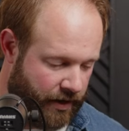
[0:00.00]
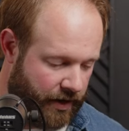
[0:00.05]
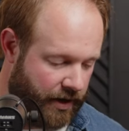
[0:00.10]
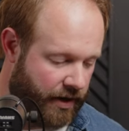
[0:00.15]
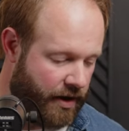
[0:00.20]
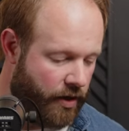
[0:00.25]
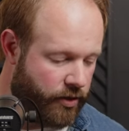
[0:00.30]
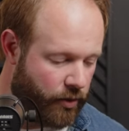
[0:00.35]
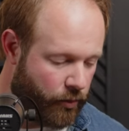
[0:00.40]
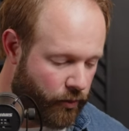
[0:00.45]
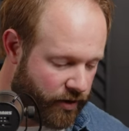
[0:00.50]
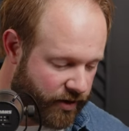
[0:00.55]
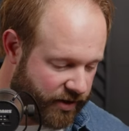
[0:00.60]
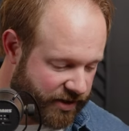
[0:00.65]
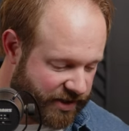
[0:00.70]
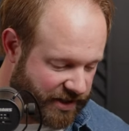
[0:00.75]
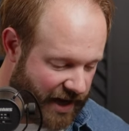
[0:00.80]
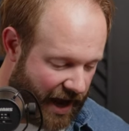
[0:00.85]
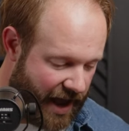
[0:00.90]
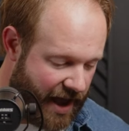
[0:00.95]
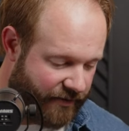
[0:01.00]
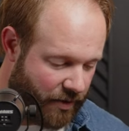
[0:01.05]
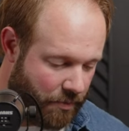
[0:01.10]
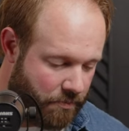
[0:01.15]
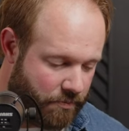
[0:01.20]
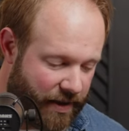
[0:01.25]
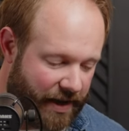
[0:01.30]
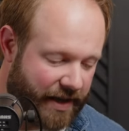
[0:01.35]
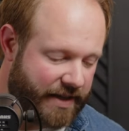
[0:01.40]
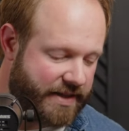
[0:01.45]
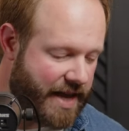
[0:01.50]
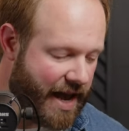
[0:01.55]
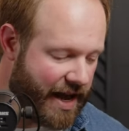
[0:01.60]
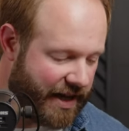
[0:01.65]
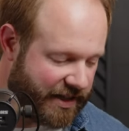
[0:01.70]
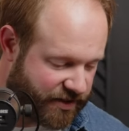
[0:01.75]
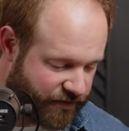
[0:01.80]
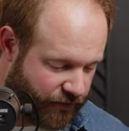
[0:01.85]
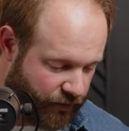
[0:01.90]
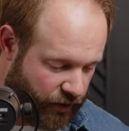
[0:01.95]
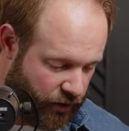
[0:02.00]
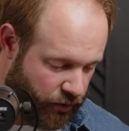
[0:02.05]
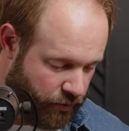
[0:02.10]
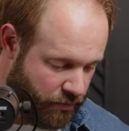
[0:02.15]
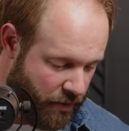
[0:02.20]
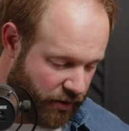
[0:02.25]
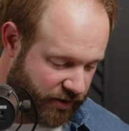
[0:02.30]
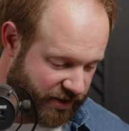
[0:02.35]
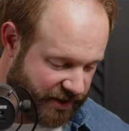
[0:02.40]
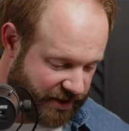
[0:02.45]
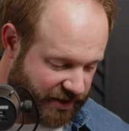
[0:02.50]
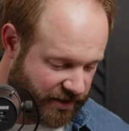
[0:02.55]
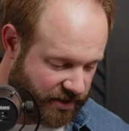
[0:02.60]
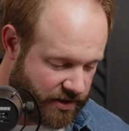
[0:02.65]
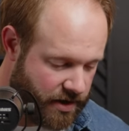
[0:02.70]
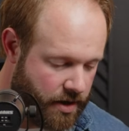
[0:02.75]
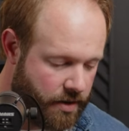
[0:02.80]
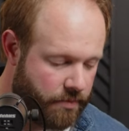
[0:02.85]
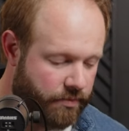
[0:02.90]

In other words, I have a big task for you, Moses,